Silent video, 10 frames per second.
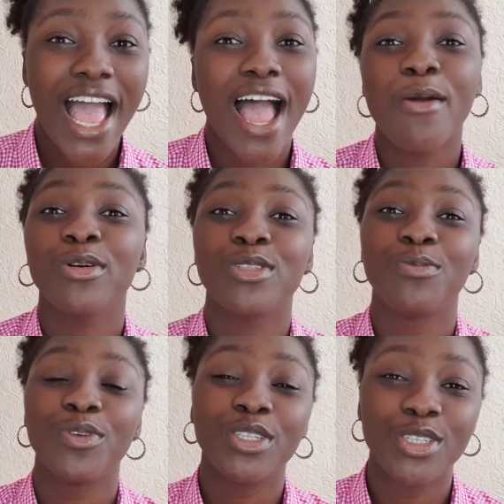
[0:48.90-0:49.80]
I want to
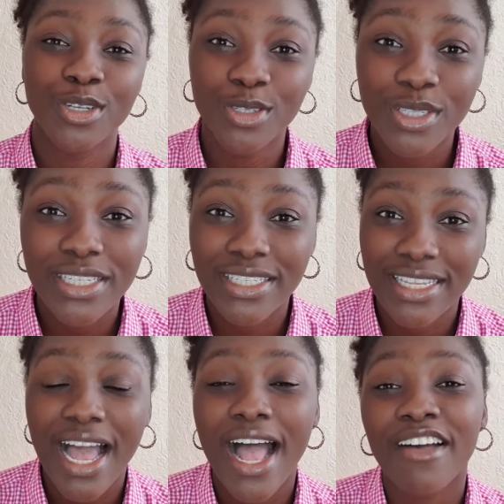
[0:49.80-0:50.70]
bring to your notice
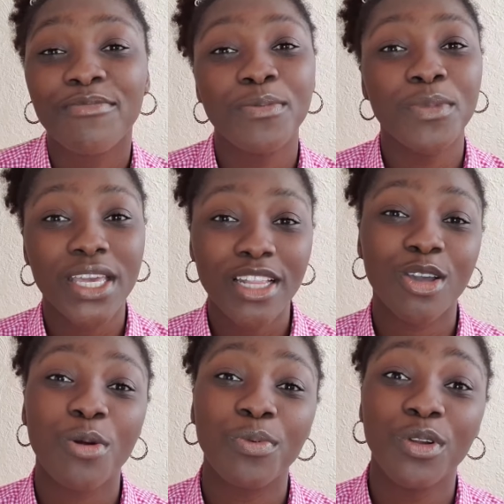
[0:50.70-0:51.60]
that I've been making a
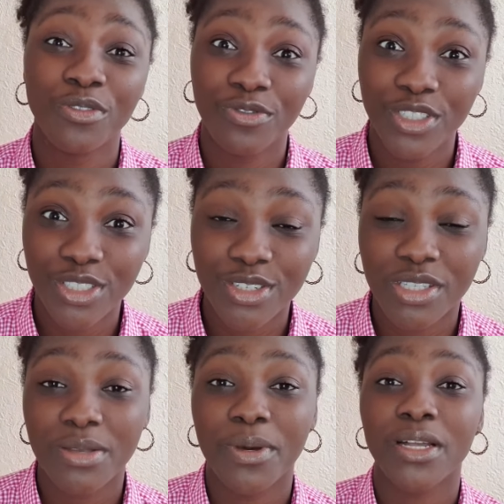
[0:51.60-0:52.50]
couple of
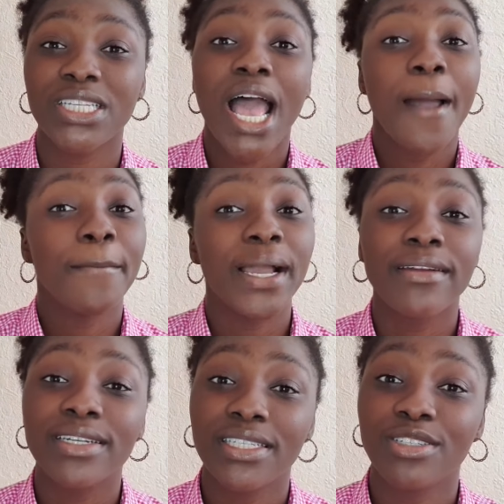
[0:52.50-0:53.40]
videos about
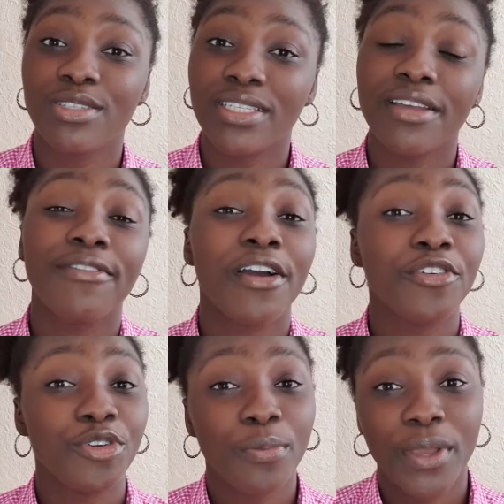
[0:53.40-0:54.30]
migrating to several
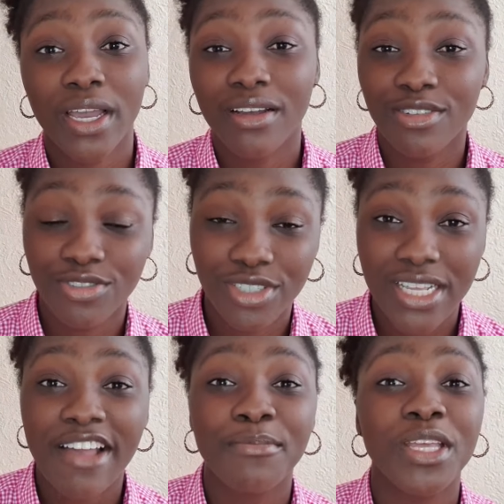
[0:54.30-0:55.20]
European countries.
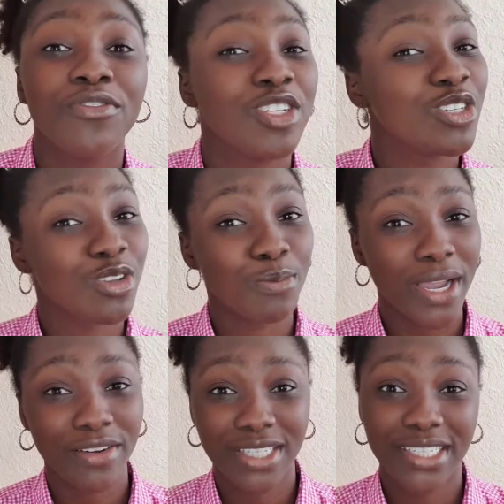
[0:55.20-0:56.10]
I've made videos on
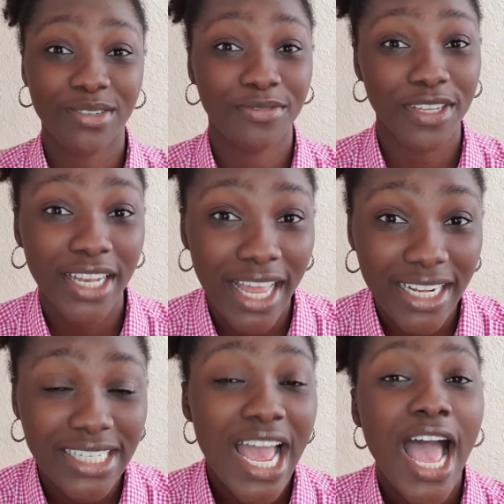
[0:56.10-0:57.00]
migrating to
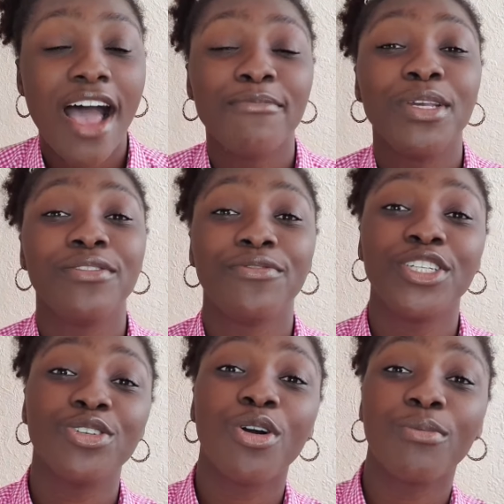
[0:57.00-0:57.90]
Finland. I've made a
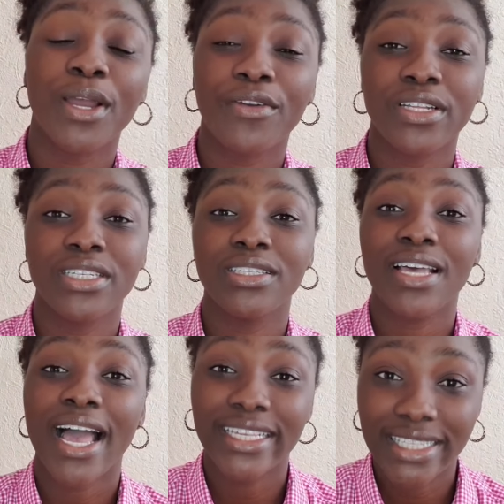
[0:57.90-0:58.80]
video on migrating
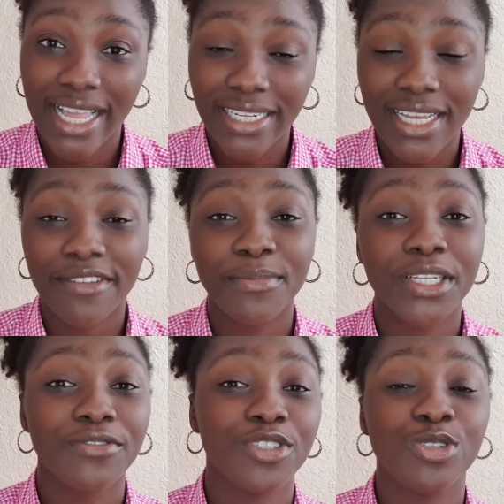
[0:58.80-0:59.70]
to Iceland. I've made
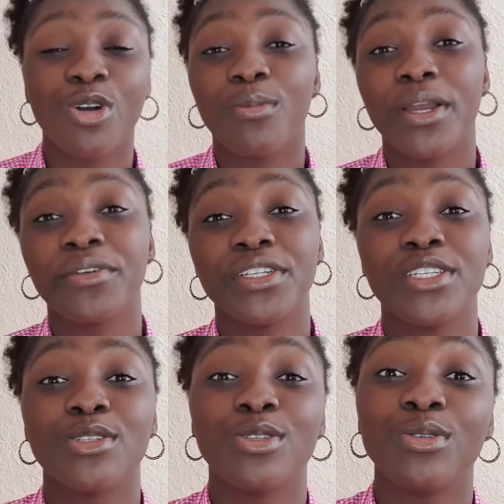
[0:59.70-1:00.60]
a video on
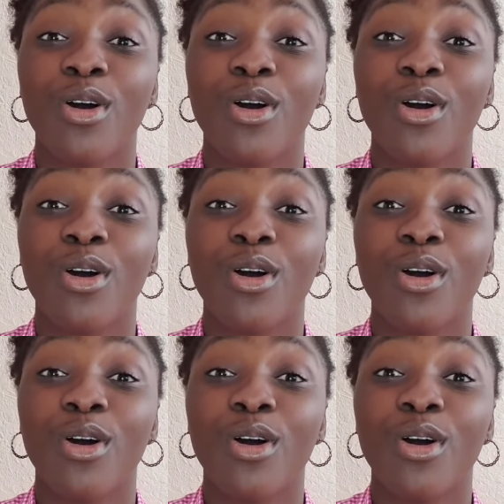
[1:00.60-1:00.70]
migrating to